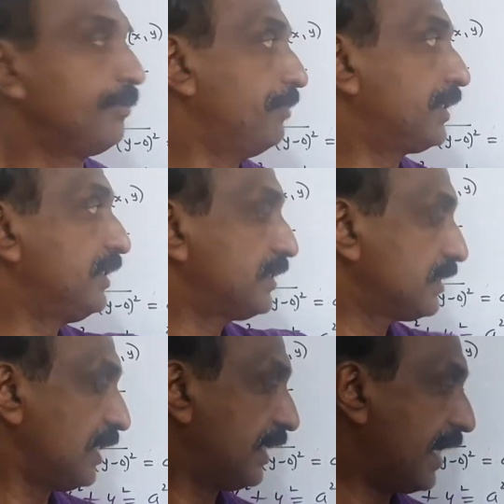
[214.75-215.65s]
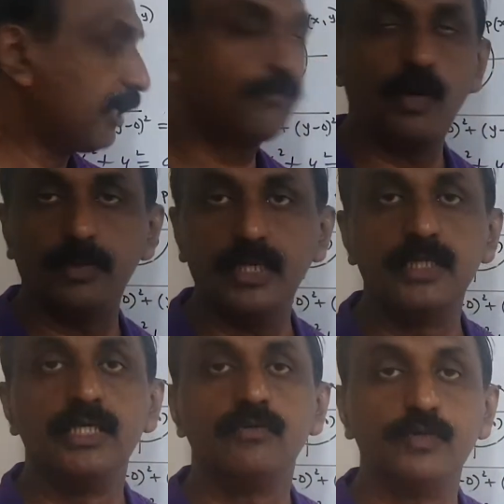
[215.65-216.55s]
But this is a direct
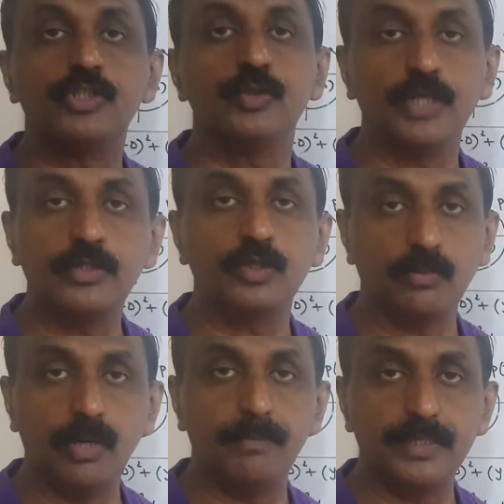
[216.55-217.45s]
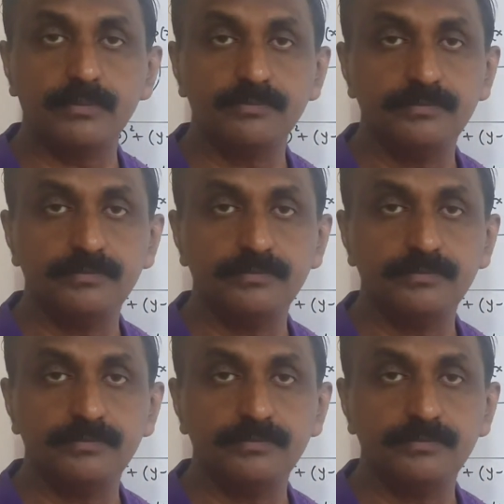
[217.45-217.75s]
formula which you need to remember.